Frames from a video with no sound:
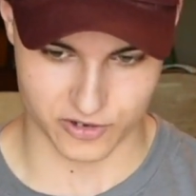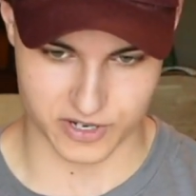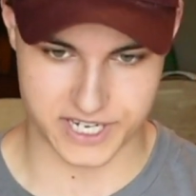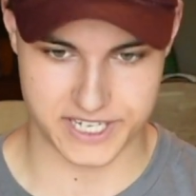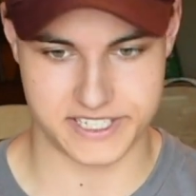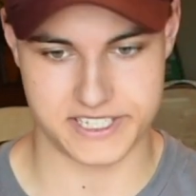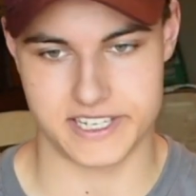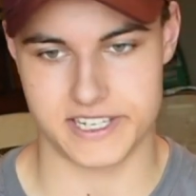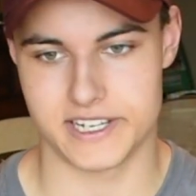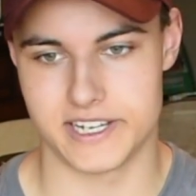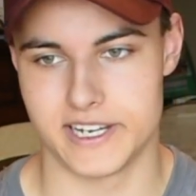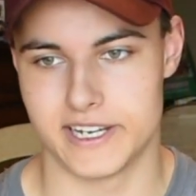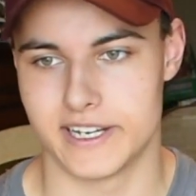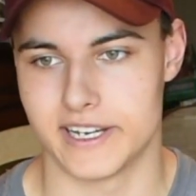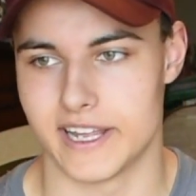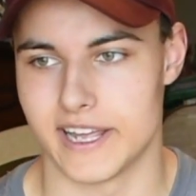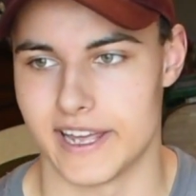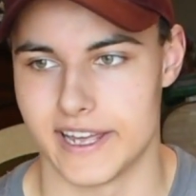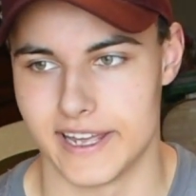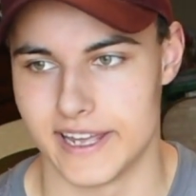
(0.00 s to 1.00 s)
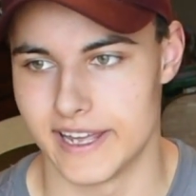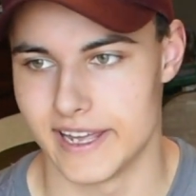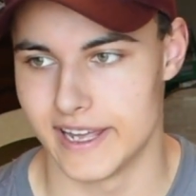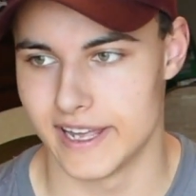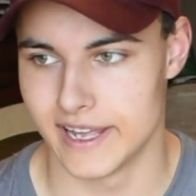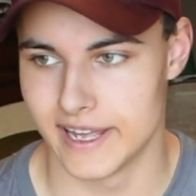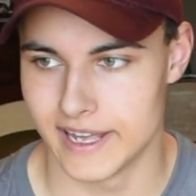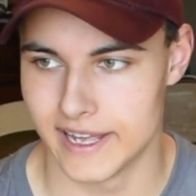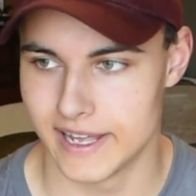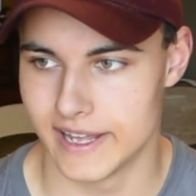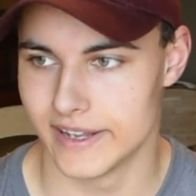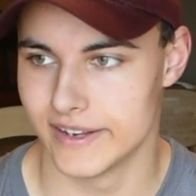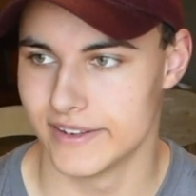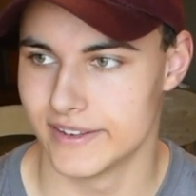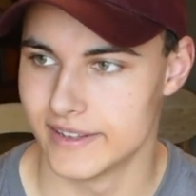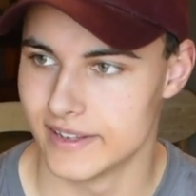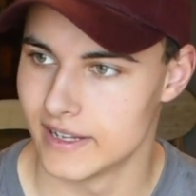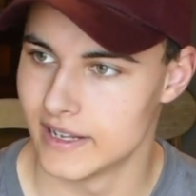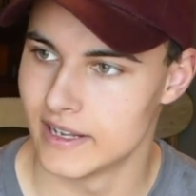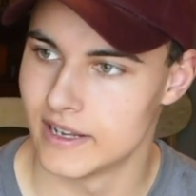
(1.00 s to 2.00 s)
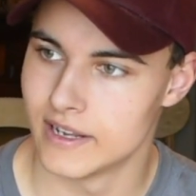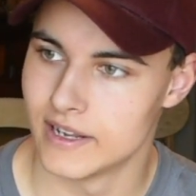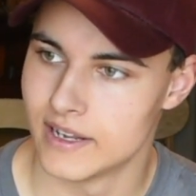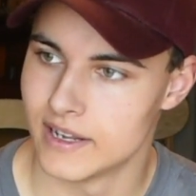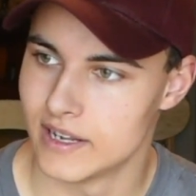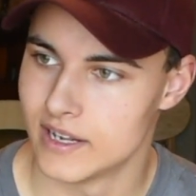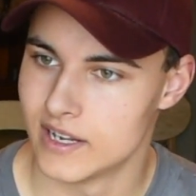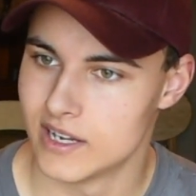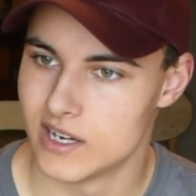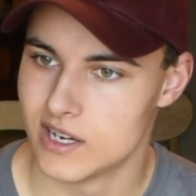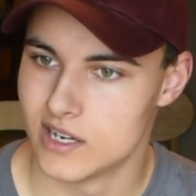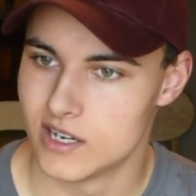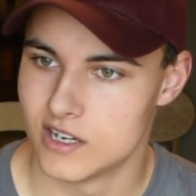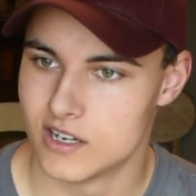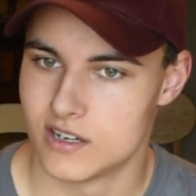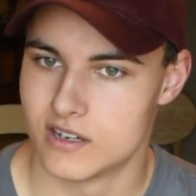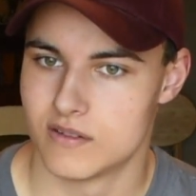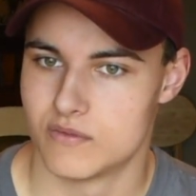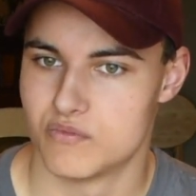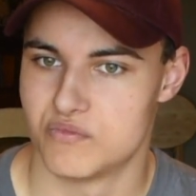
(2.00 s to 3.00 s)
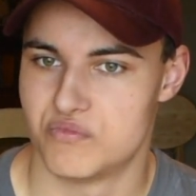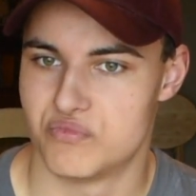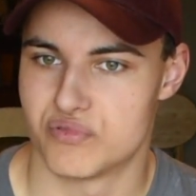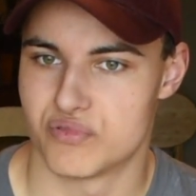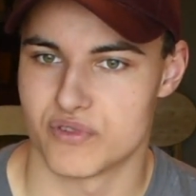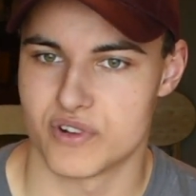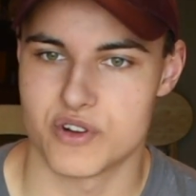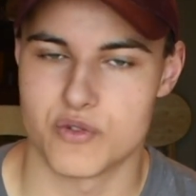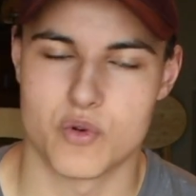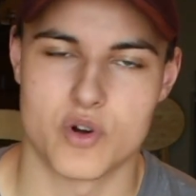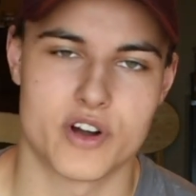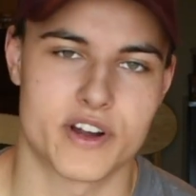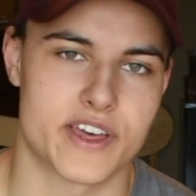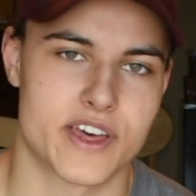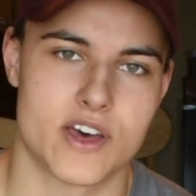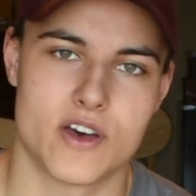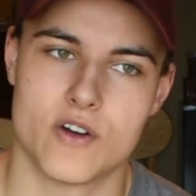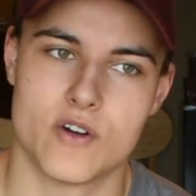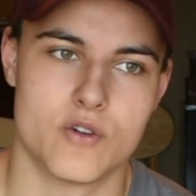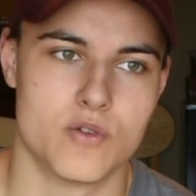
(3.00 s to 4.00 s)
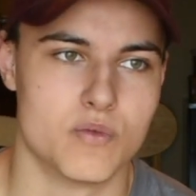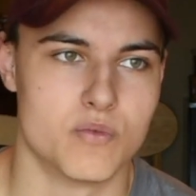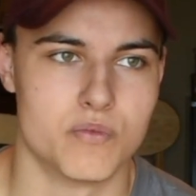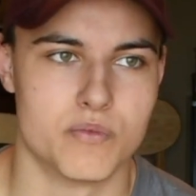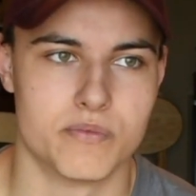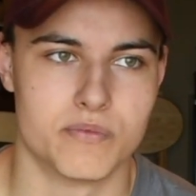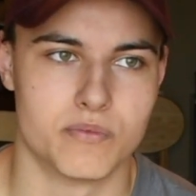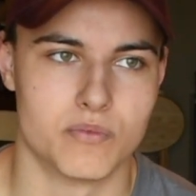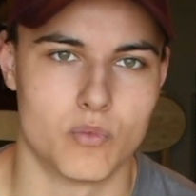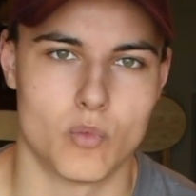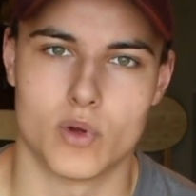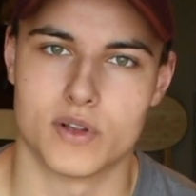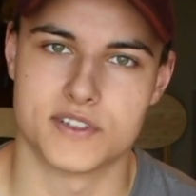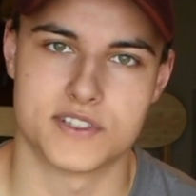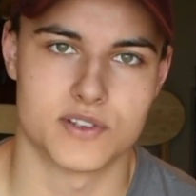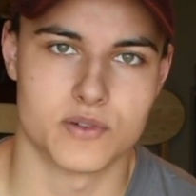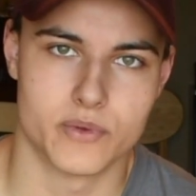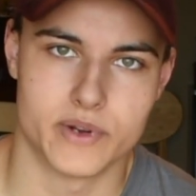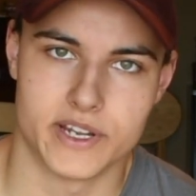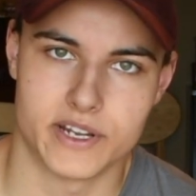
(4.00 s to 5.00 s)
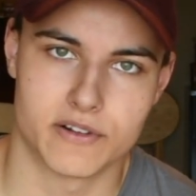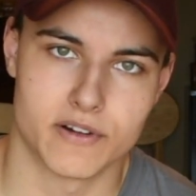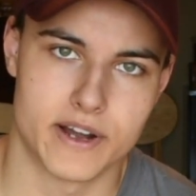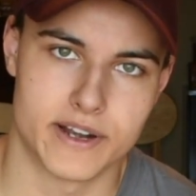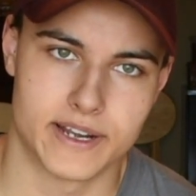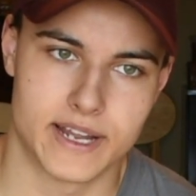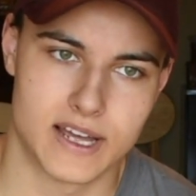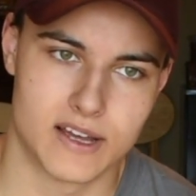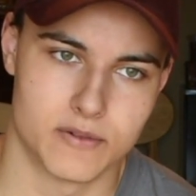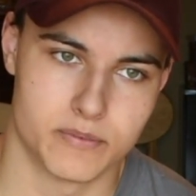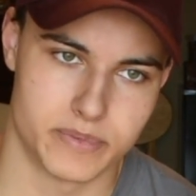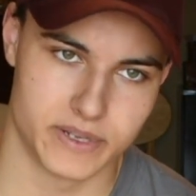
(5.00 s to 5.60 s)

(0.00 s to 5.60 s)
creatine and pre-workout once a week right now,